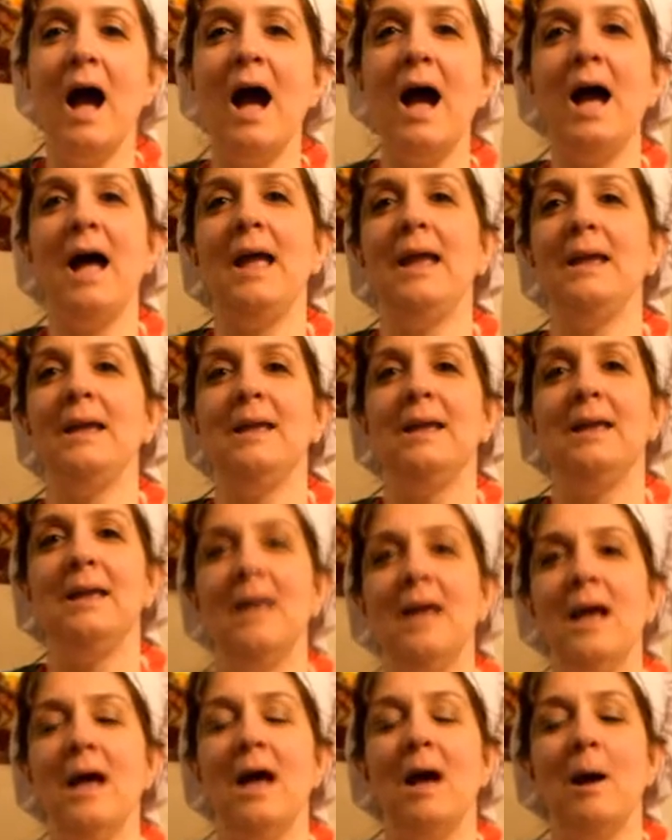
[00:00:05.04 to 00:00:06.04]
Hi,
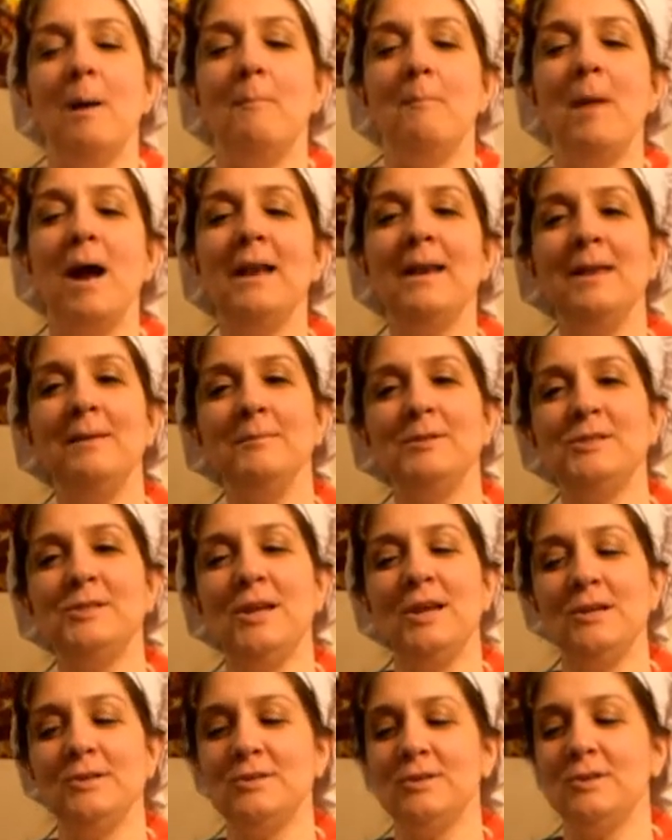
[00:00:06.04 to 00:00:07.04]
my name
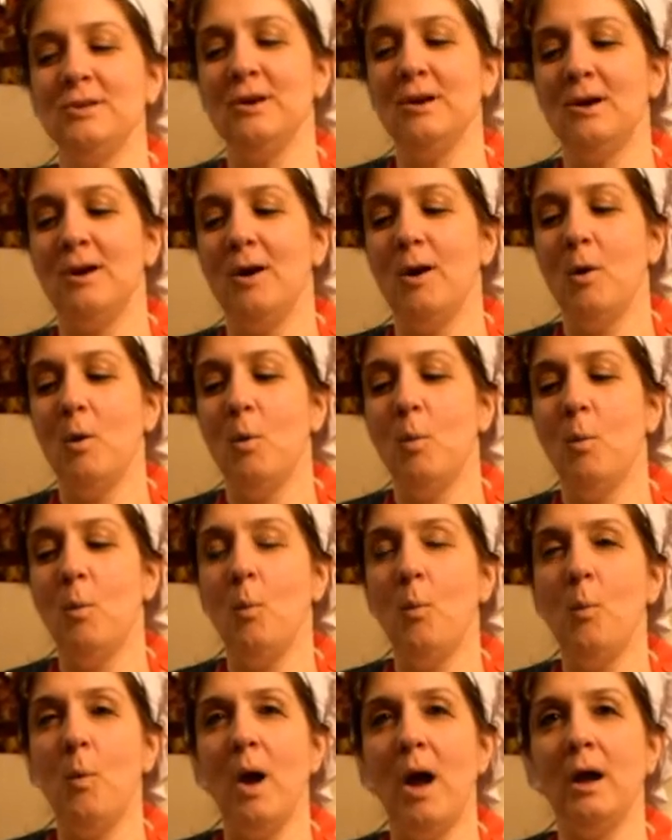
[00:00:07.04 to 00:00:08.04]
is Angela.
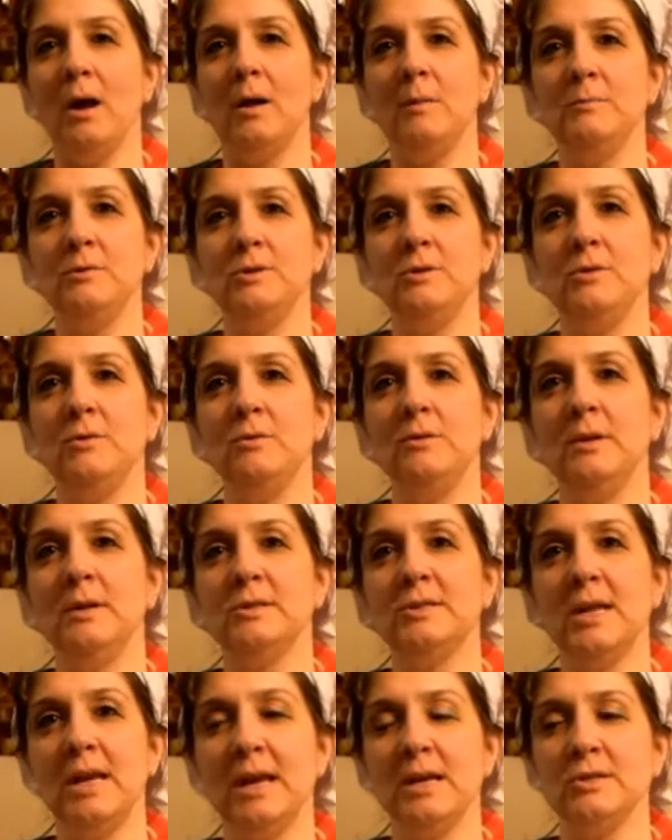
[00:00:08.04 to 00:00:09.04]
Welcome to
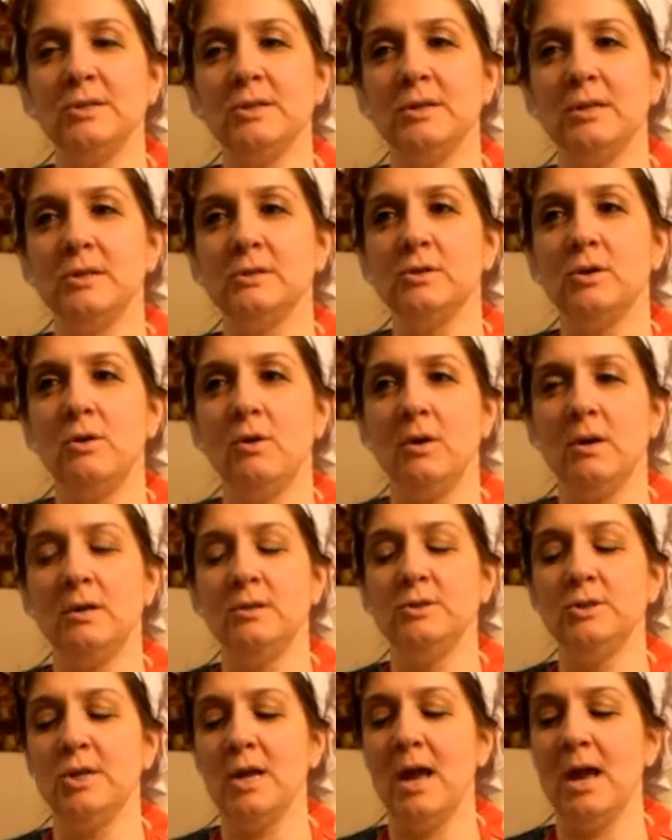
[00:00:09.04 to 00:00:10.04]
Natangela's
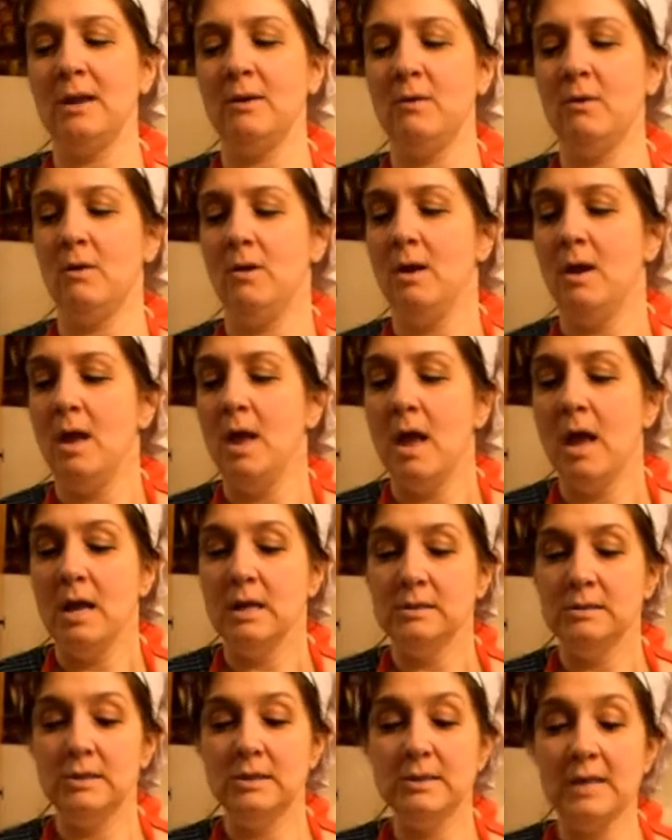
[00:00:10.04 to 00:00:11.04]
Cooking Channel.
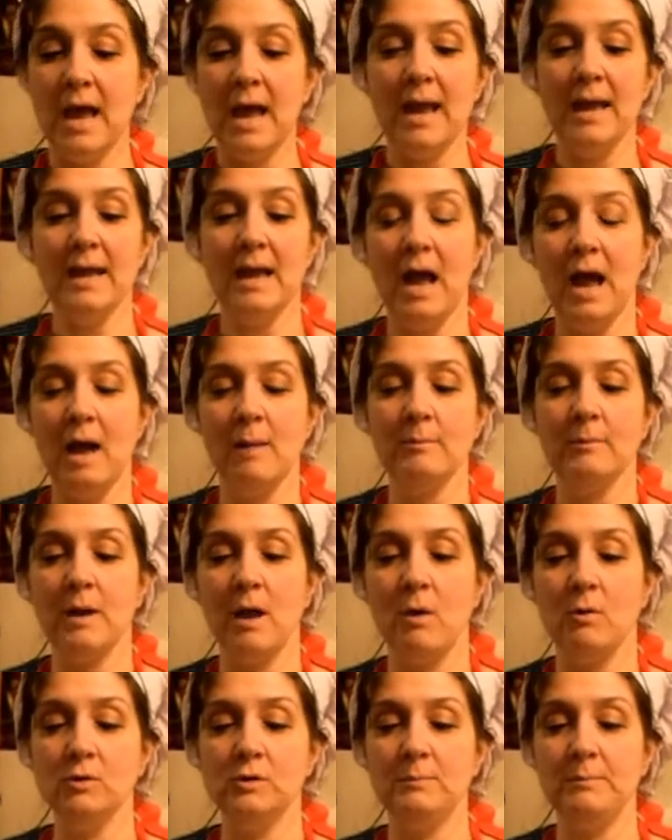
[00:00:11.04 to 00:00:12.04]
Today I'm
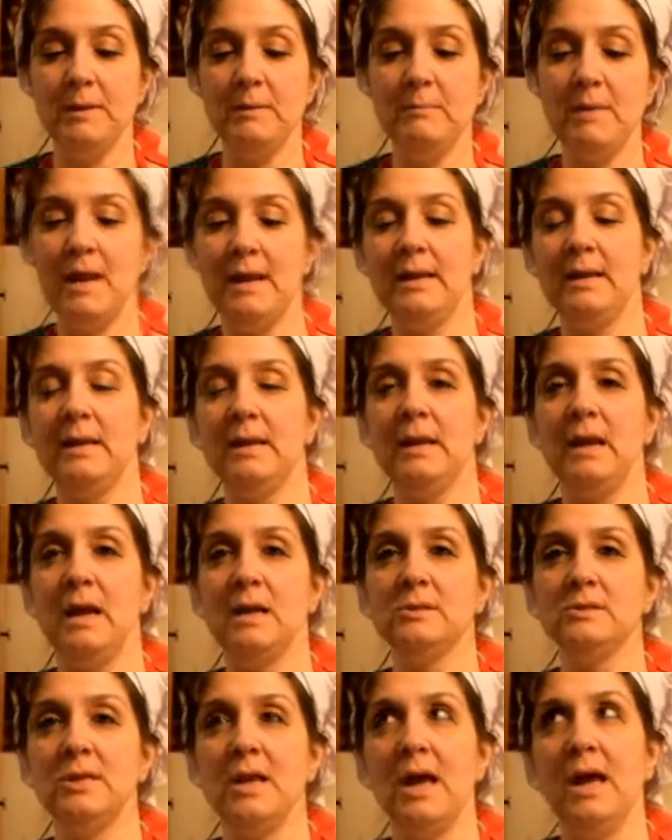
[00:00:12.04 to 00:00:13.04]
going to be making
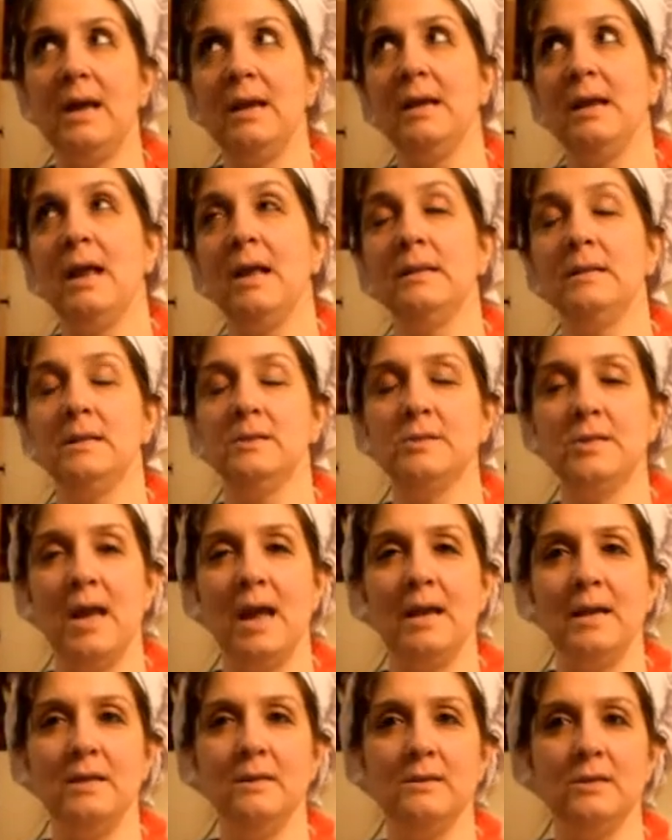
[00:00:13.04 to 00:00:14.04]
an
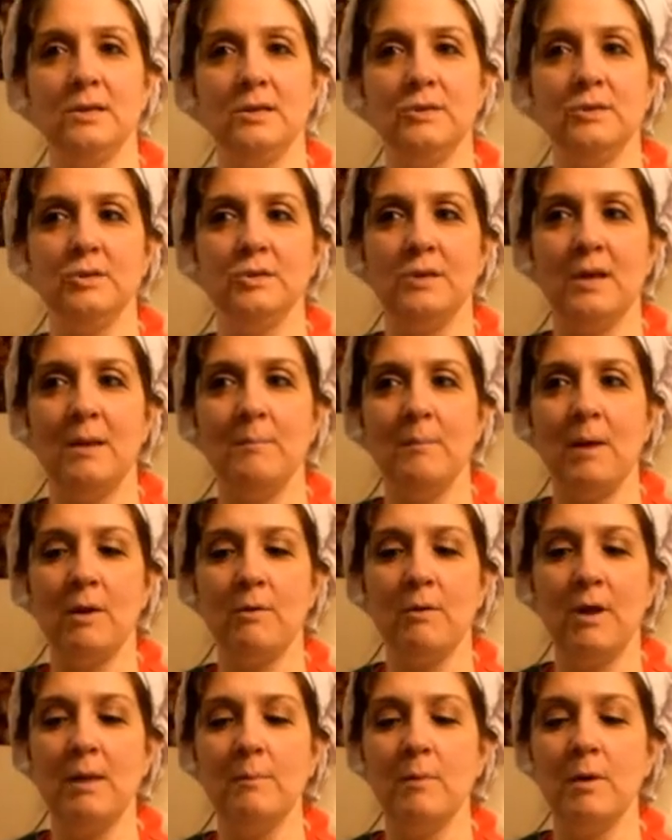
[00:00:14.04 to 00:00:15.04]
Italian dish that
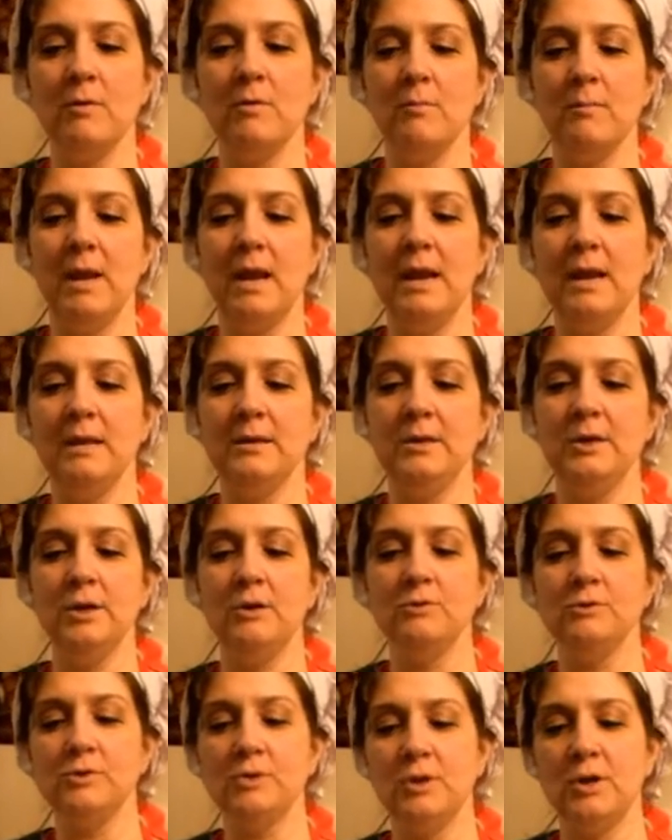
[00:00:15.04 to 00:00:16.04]
my grandmother made
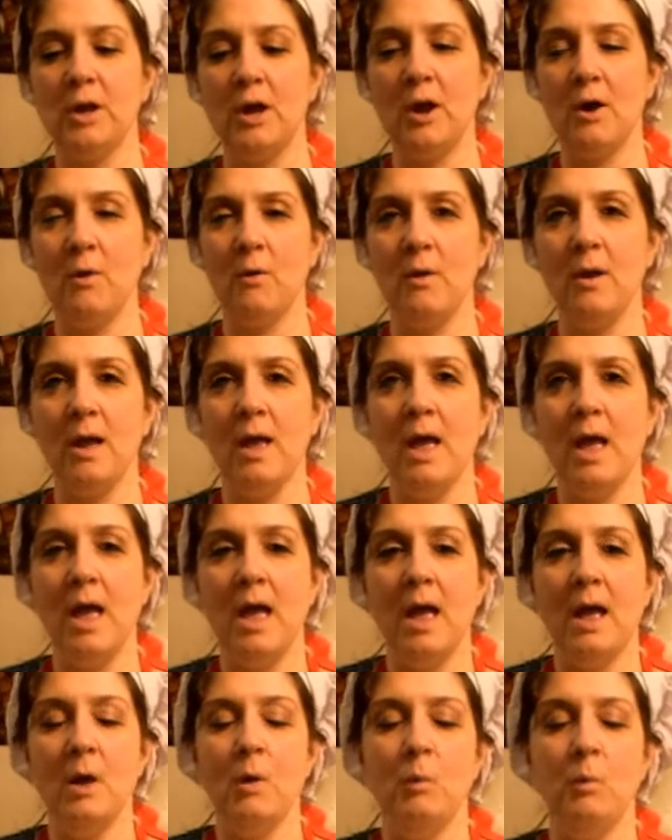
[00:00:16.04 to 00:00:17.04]
years ago,
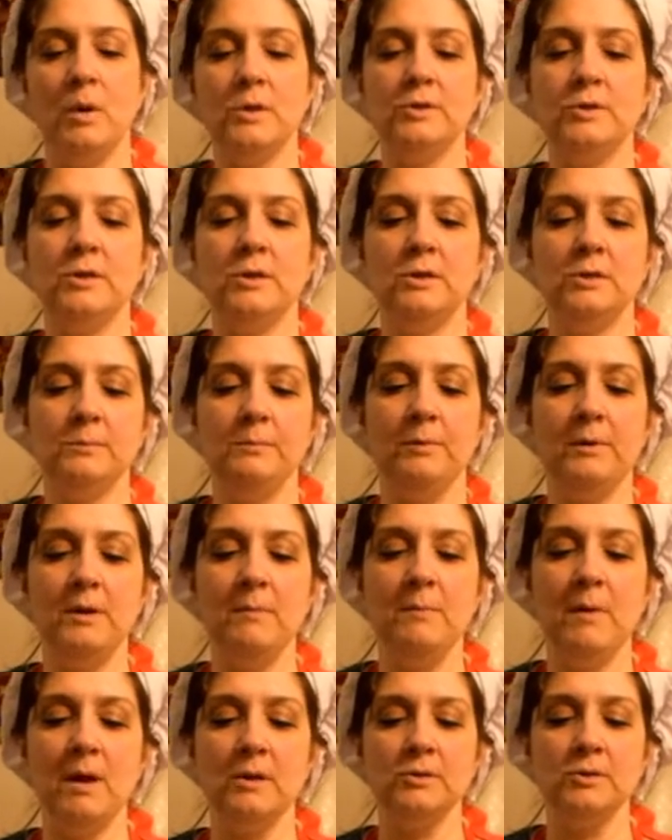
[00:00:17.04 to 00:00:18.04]
which is
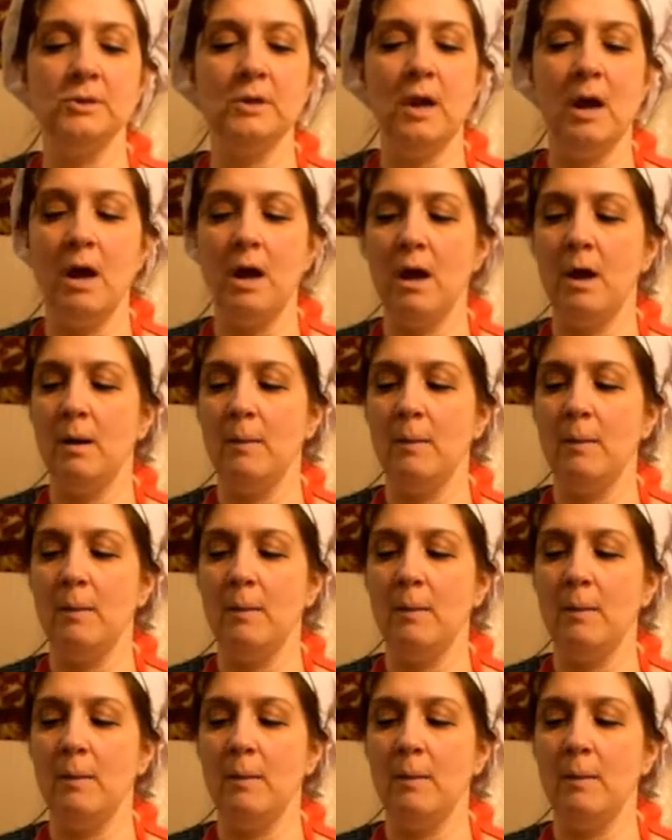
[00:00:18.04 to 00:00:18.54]
pretty much